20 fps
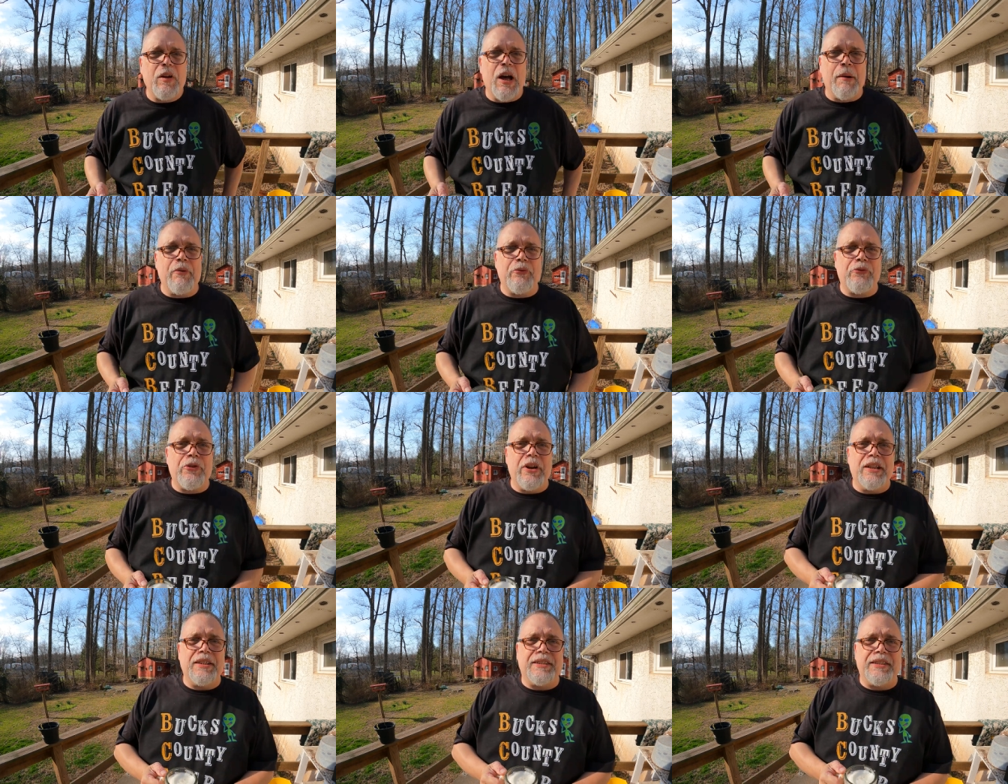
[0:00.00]
I'm
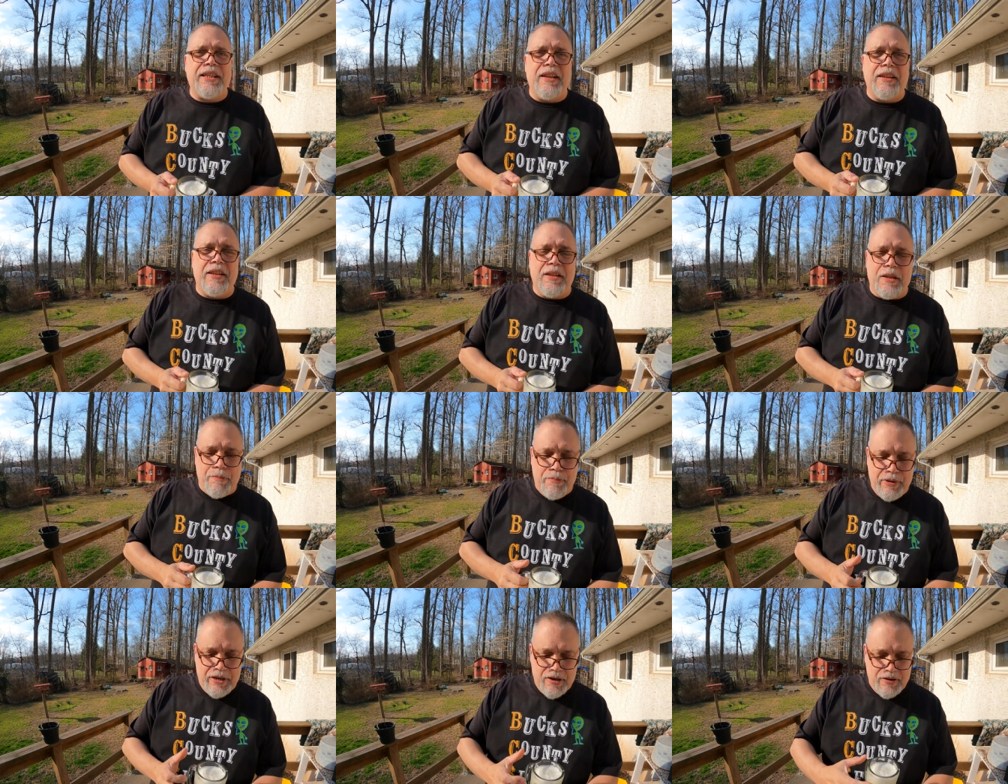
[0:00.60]
afraid to say that
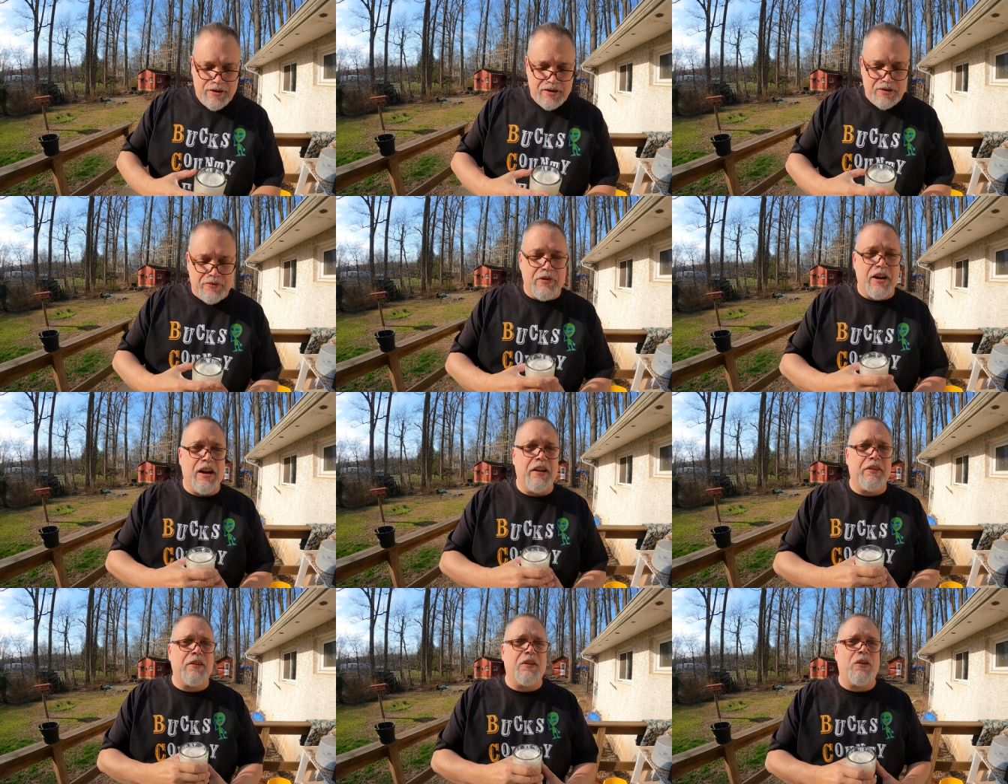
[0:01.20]
the beer is
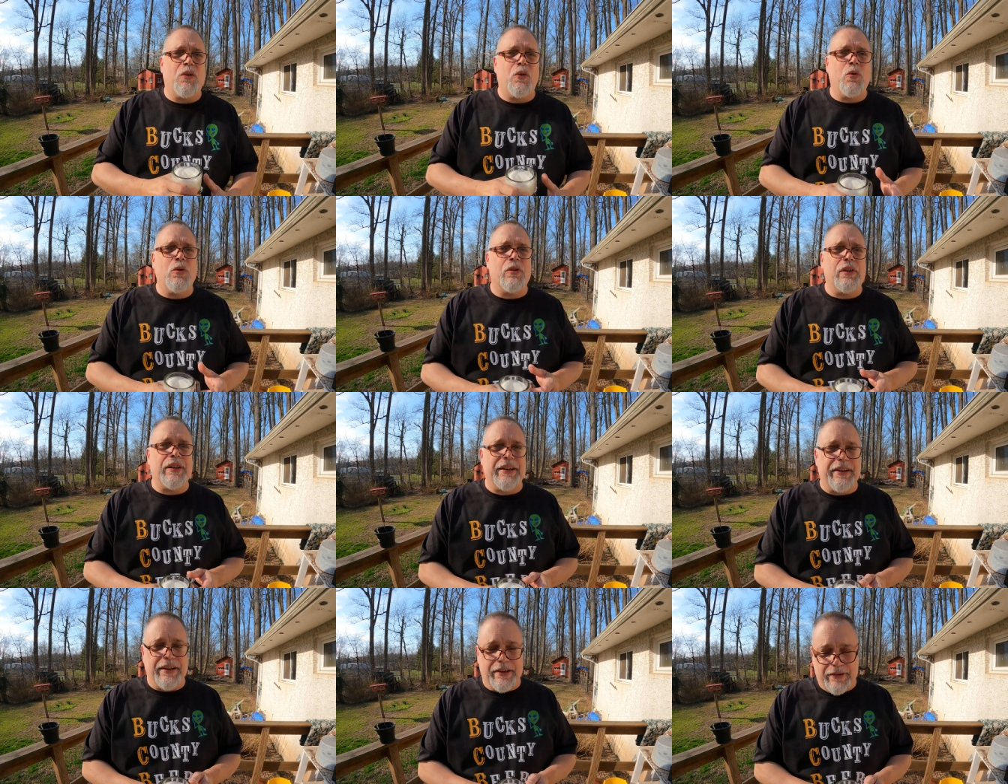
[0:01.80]
rather
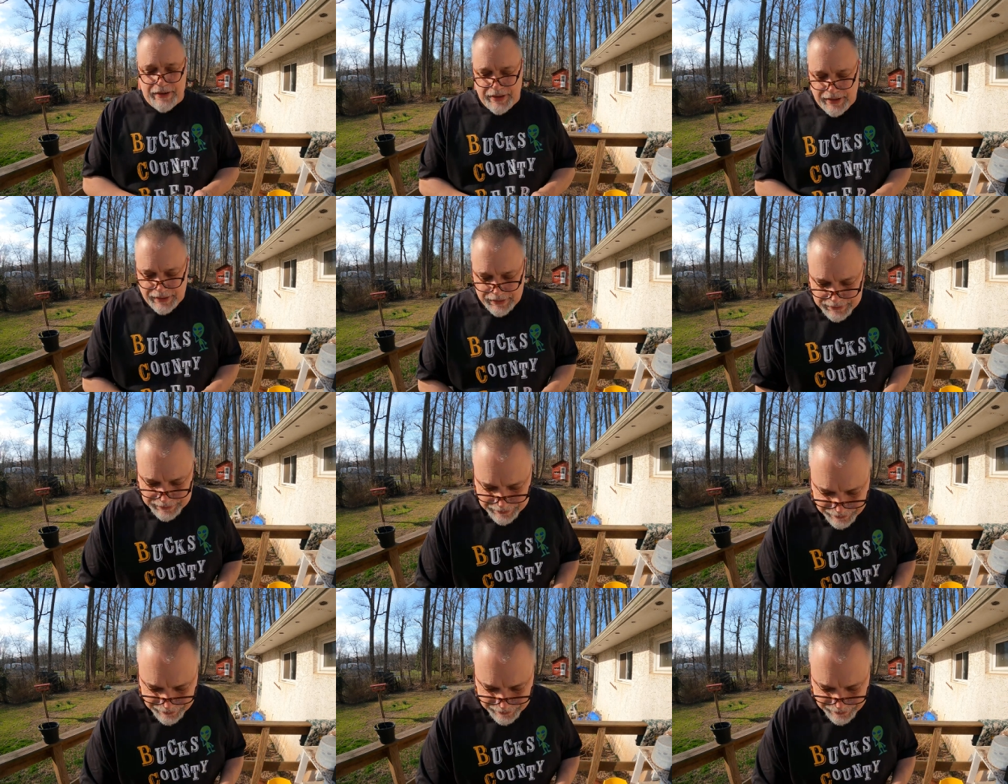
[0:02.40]
ordinary.